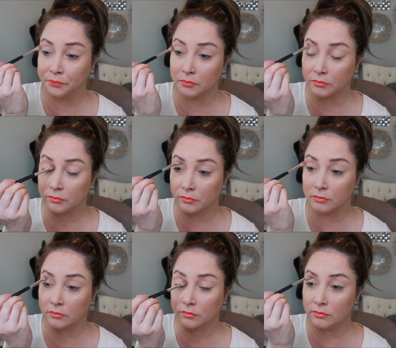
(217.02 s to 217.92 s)

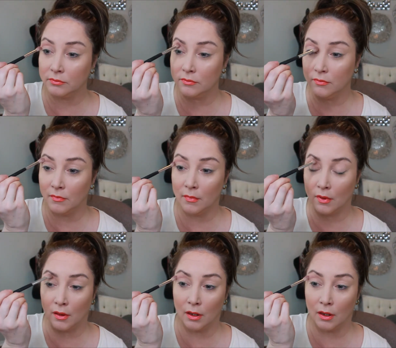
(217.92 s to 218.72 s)
No one is speaking in this clip.